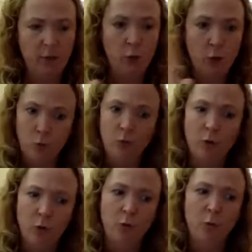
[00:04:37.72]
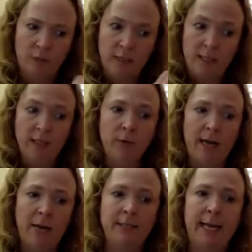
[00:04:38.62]
who did what
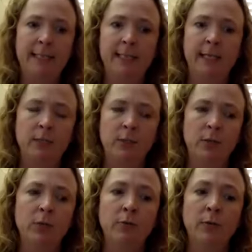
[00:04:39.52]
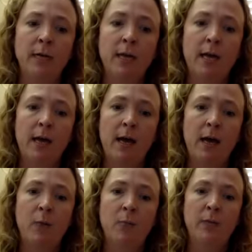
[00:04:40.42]
I was asking to do,
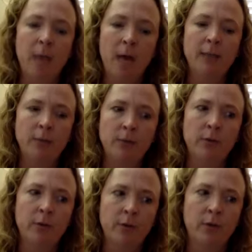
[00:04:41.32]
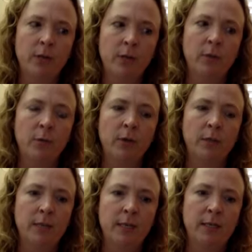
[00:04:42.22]
but not until the 3rd year we
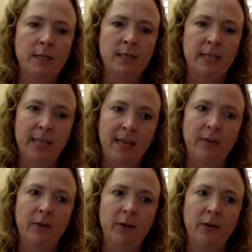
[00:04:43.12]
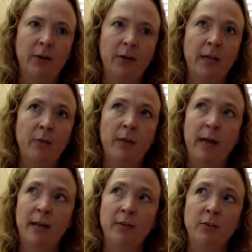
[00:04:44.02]
worked together,
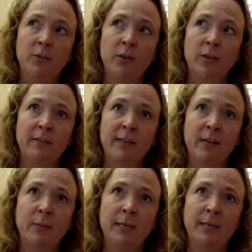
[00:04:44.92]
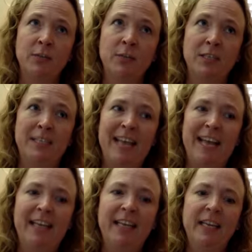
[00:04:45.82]
I could have celebrated. She
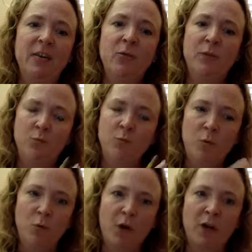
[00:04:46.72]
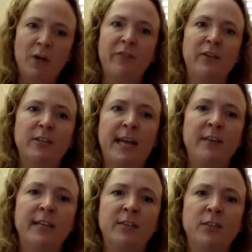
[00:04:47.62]
said, when we were working on the first
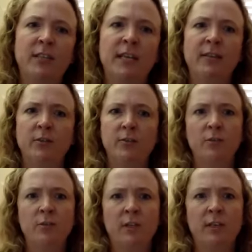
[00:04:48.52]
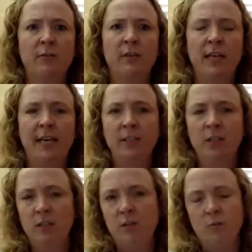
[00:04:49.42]
outline, she said, can I
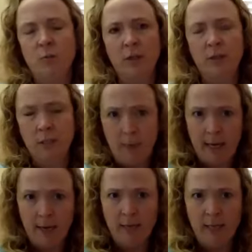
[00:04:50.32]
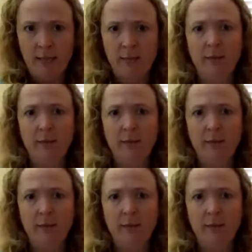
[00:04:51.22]
just use words in my outline?